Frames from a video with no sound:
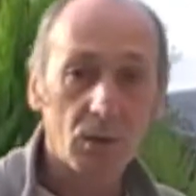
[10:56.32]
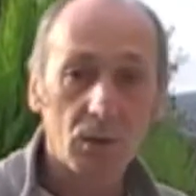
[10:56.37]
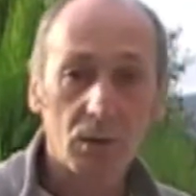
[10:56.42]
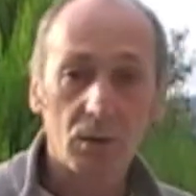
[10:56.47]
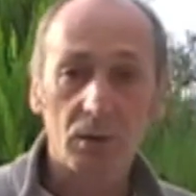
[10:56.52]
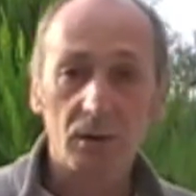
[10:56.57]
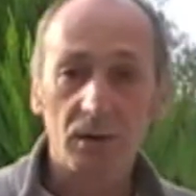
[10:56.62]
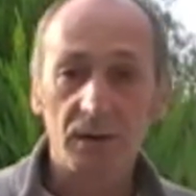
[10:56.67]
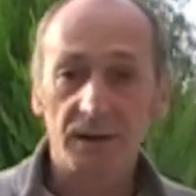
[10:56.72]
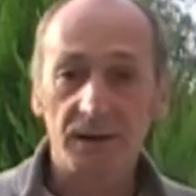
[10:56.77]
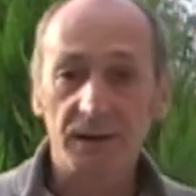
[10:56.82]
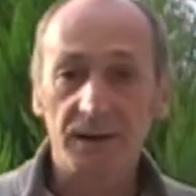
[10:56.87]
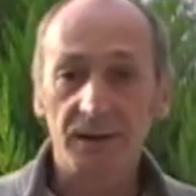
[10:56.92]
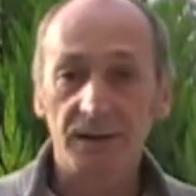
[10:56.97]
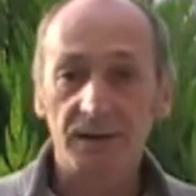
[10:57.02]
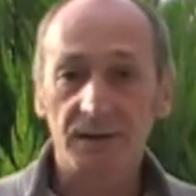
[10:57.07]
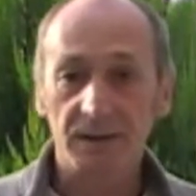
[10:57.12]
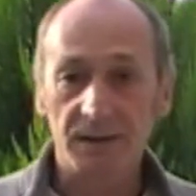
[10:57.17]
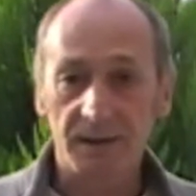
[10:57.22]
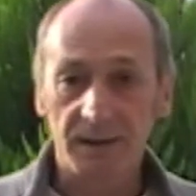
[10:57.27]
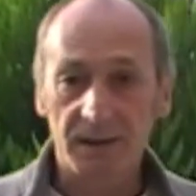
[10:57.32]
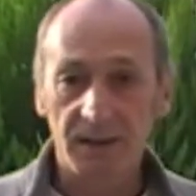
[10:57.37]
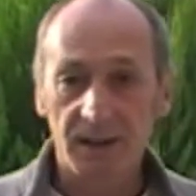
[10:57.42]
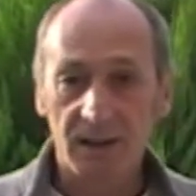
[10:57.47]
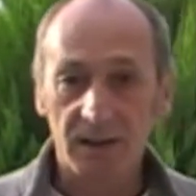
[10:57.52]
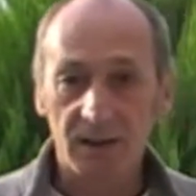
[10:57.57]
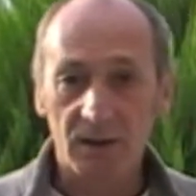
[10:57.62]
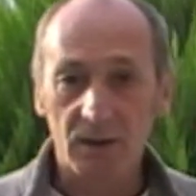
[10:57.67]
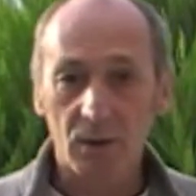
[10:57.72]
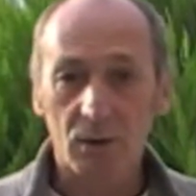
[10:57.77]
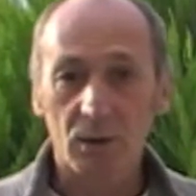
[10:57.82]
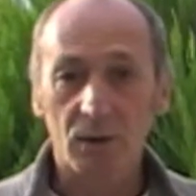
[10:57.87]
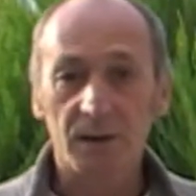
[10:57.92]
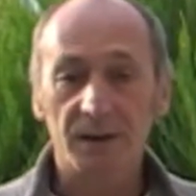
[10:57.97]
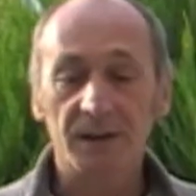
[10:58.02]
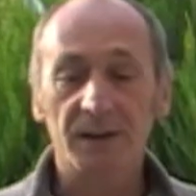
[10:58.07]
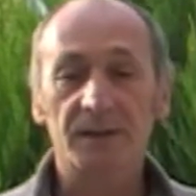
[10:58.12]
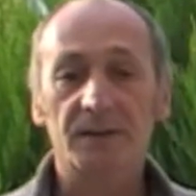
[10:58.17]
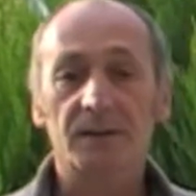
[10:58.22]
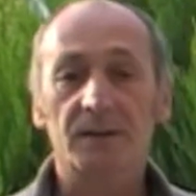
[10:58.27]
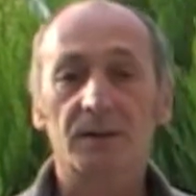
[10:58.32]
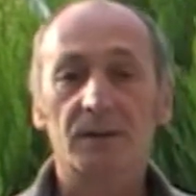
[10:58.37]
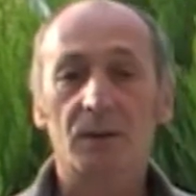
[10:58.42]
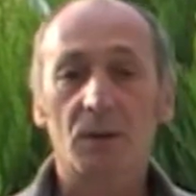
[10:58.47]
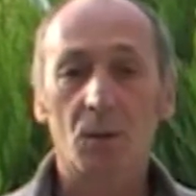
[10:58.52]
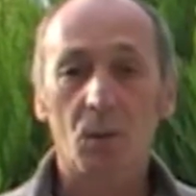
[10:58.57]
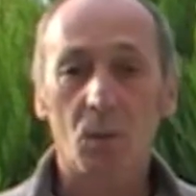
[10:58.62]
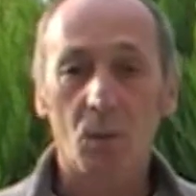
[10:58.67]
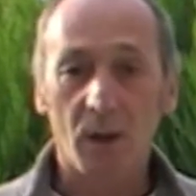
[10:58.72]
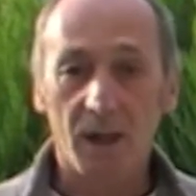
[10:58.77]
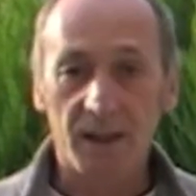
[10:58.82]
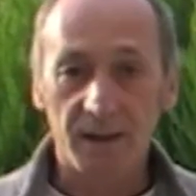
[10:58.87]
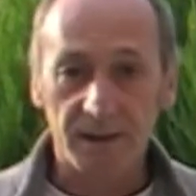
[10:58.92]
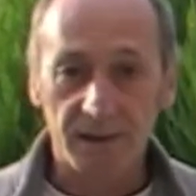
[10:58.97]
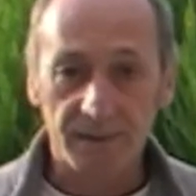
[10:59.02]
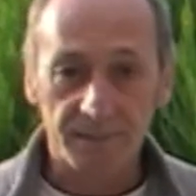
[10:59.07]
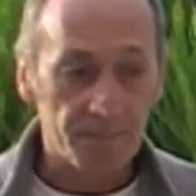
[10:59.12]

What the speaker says: all is here, all is one.